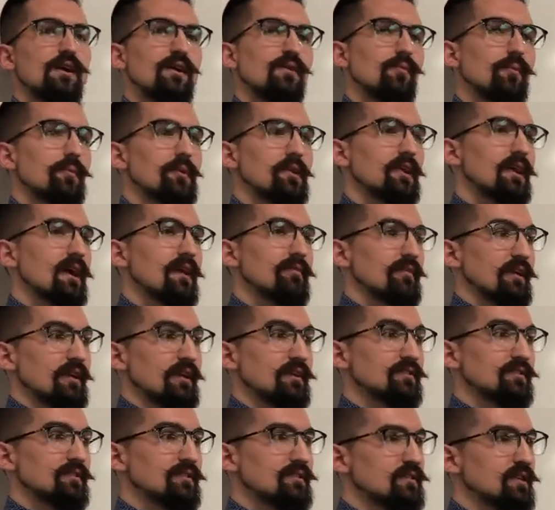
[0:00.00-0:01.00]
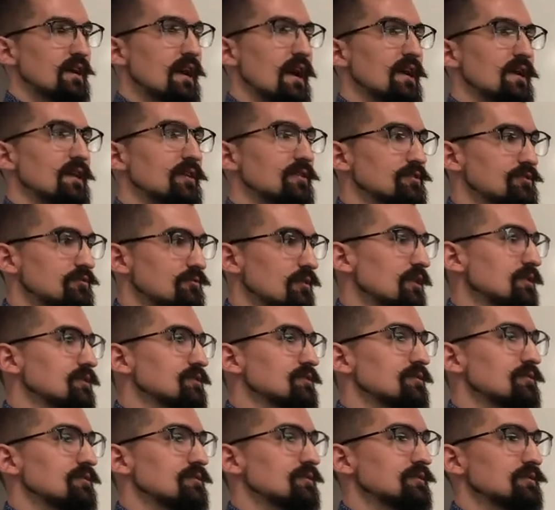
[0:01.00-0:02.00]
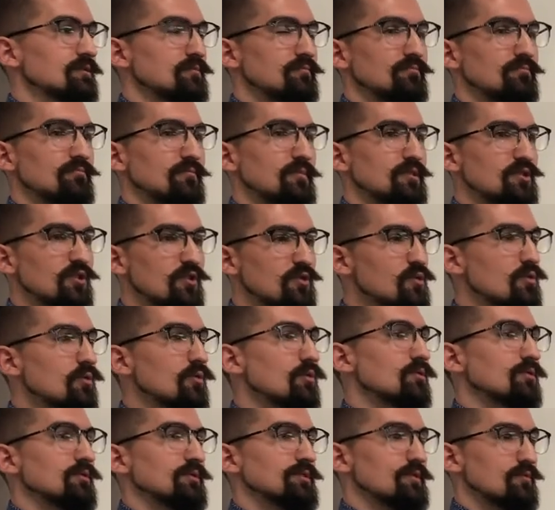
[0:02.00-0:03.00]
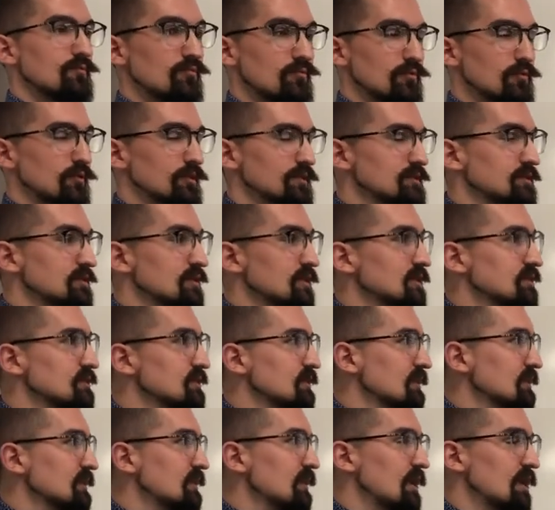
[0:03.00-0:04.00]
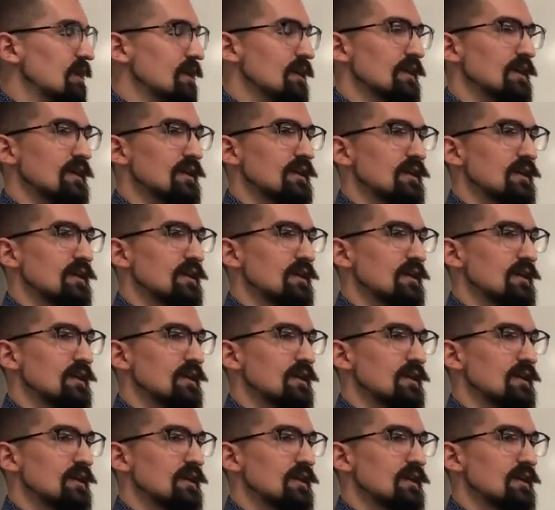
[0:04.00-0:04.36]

when we didn't have like society and structures and tools and rules and things like that.